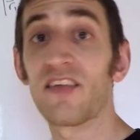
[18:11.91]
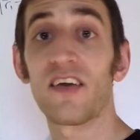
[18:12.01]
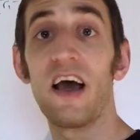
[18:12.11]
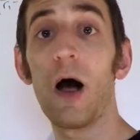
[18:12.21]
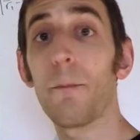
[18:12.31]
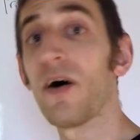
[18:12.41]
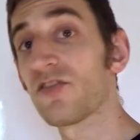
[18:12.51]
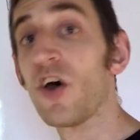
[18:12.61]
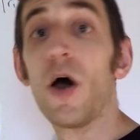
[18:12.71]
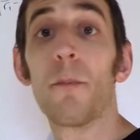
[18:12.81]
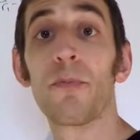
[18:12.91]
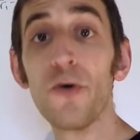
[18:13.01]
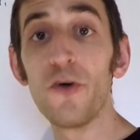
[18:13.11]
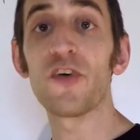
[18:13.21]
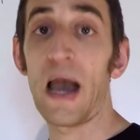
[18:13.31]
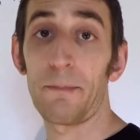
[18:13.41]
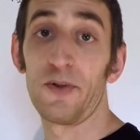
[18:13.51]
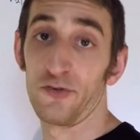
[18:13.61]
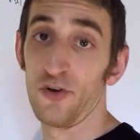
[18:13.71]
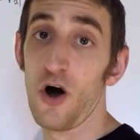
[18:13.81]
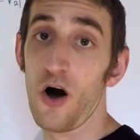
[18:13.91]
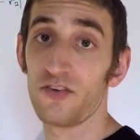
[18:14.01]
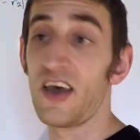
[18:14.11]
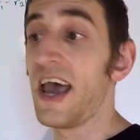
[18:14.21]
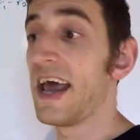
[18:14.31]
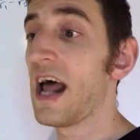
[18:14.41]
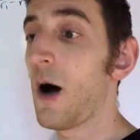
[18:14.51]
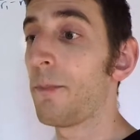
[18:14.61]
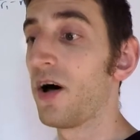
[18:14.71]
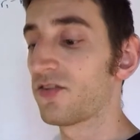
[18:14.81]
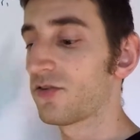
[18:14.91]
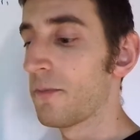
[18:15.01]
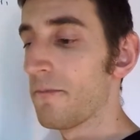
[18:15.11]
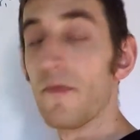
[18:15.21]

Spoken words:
It's going to help us prove Kepler's laws and help us